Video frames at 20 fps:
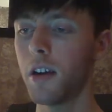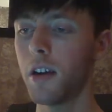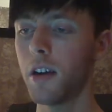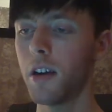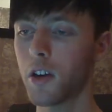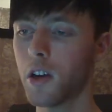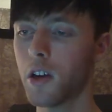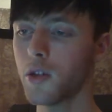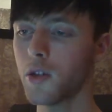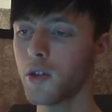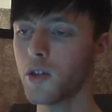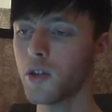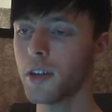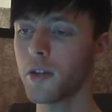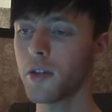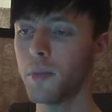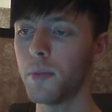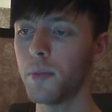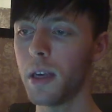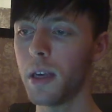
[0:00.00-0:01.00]
A
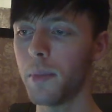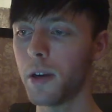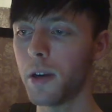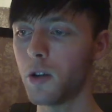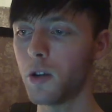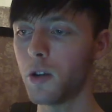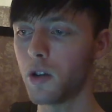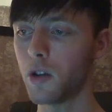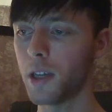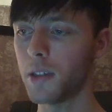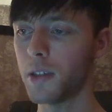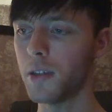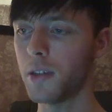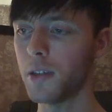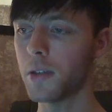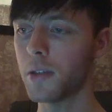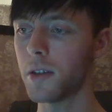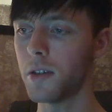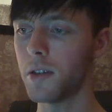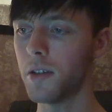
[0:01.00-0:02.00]
contract could be a marriage
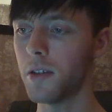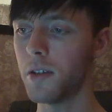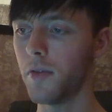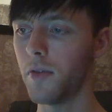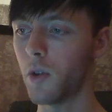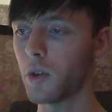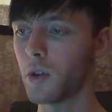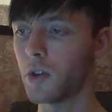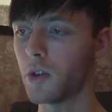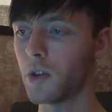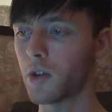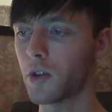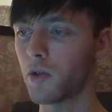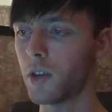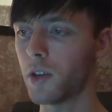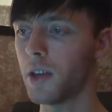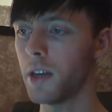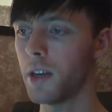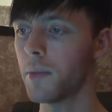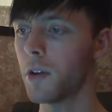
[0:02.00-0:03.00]
license, divorce
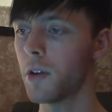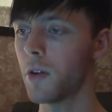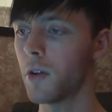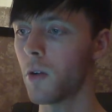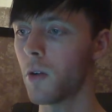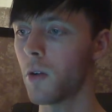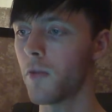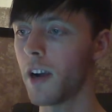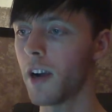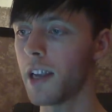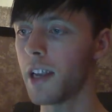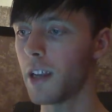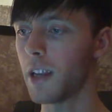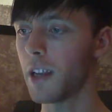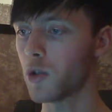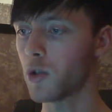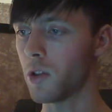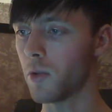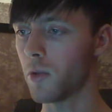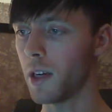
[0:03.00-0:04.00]
decree, or
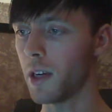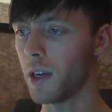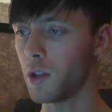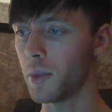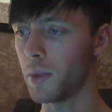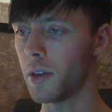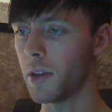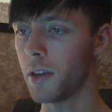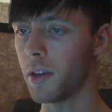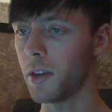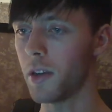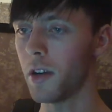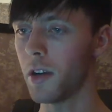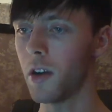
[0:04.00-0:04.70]
financial arrangement.